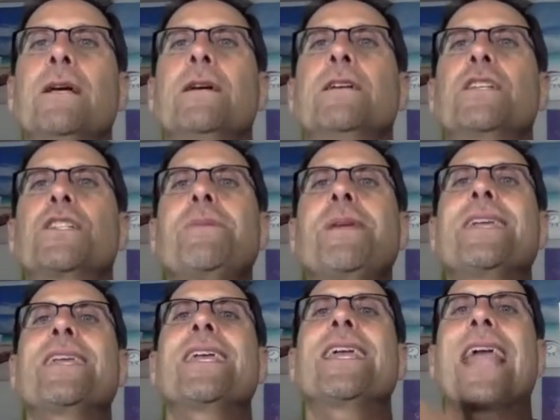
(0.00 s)

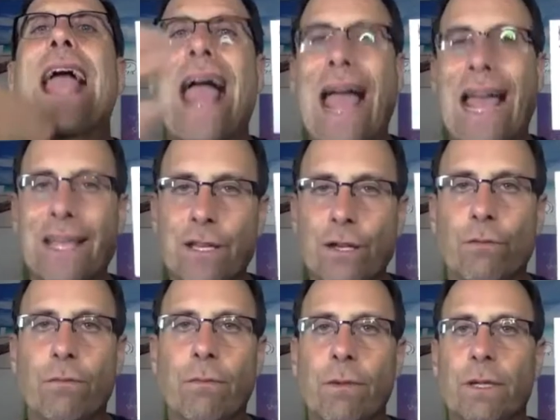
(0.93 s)
speaking at you.
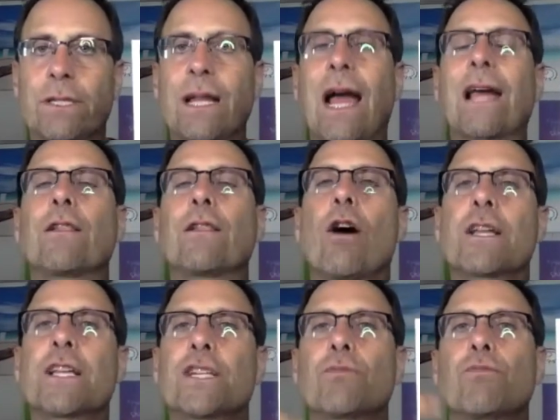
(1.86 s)
Dialogue
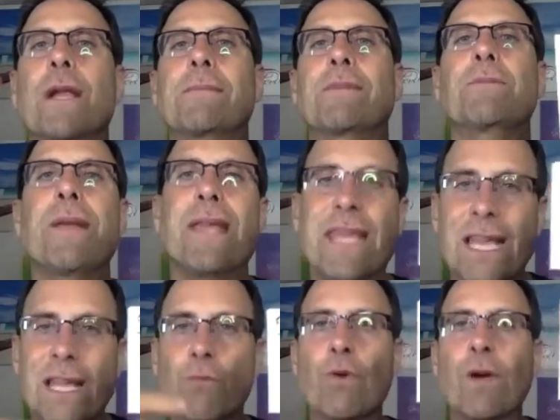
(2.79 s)
is when I'm
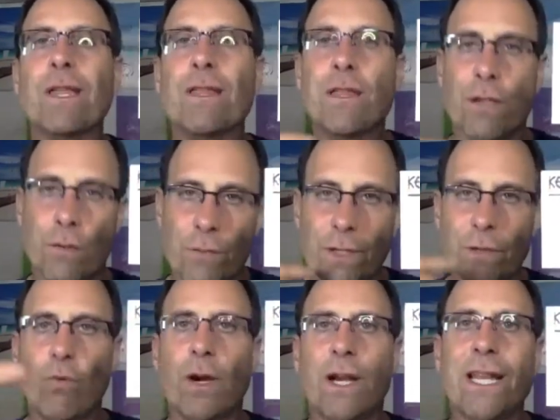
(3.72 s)
speaking with you and
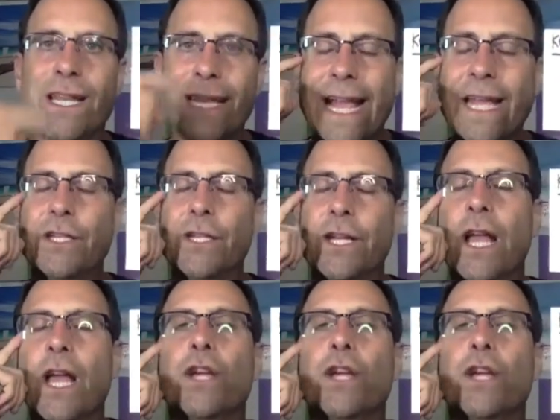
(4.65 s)
we're engaging.